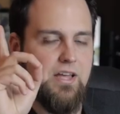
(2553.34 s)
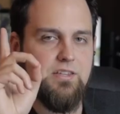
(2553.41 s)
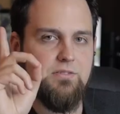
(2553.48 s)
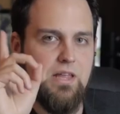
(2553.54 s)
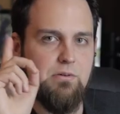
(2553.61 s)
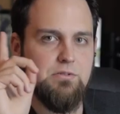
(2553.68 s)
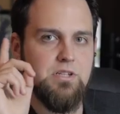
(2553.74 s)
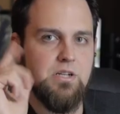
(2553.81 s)

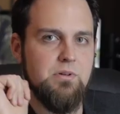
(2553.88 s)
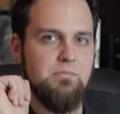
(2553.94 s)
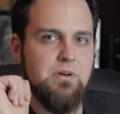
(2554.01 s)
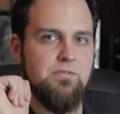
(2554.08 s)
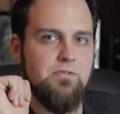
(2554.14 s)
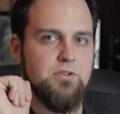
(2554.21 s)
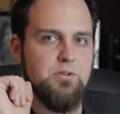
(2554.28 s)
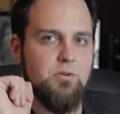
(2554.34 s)
That, that was going to be
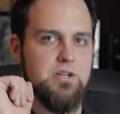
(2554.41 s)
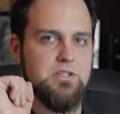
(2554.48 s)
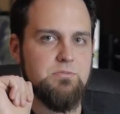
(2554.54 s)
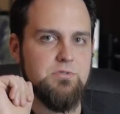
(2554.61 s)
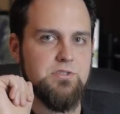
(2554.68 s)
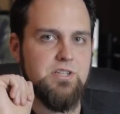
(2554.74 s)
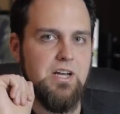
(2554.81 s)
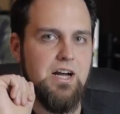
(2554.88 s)
my first
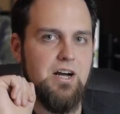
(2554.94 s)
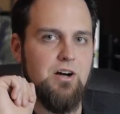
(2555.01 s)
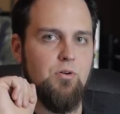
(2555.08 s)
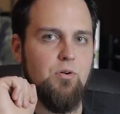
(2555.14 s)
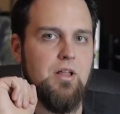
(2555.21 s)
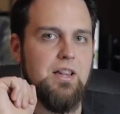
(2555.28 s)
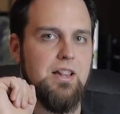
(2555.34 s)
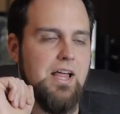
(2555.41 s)
question, was
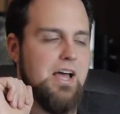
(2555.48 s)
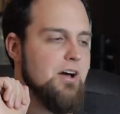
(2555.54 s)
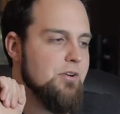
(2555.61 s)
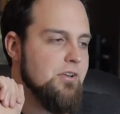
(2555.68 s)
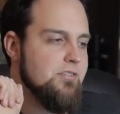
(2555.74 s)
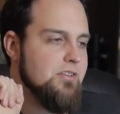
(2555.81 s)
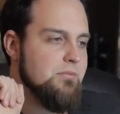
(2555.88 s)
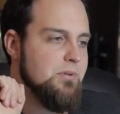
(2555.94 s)
how
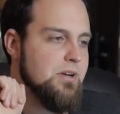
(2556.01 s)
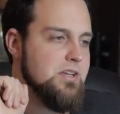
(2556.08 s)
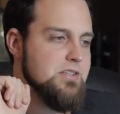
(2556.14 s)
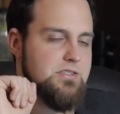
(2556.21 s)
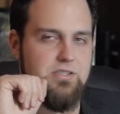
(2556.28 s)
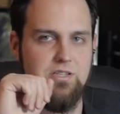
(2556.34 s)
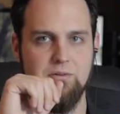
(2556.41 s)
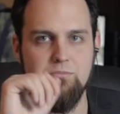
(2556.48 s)
loud is it?
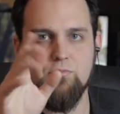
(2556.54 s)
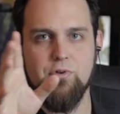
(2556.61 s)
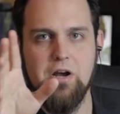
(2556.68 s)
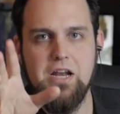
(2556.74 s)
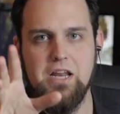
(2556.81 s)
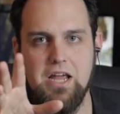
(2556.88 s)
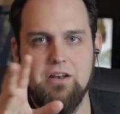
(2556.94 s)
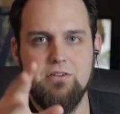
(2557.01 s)
Because some
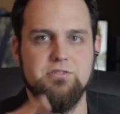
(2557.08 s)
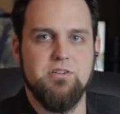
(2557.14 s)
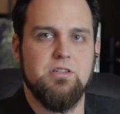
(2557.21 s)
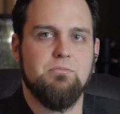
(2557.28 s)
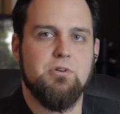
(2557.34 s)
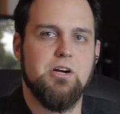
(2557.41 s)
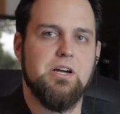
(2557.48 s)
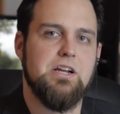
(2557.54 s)
radiators on
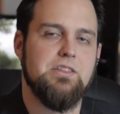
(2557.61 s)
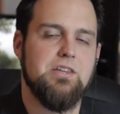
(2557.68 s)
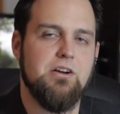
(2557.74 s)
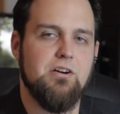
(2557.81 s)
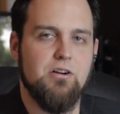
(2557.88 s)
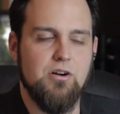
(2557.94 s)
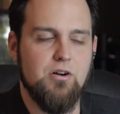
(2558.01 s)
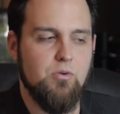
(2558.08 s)
the market out
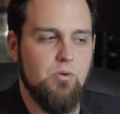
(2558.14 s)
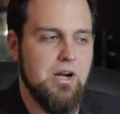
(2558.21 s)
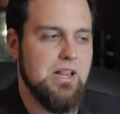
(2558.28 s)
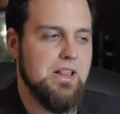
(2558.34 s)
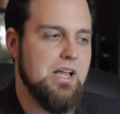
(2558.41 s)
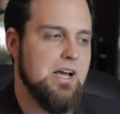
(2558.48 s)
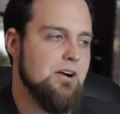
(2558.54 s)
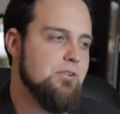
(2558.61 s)
there are
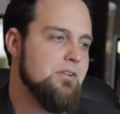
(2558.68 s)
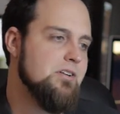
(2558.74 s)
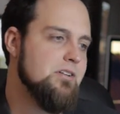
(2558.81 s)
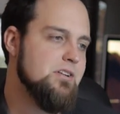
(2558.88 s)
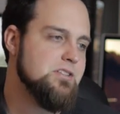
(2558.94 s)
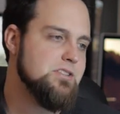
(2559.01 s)
quite loud.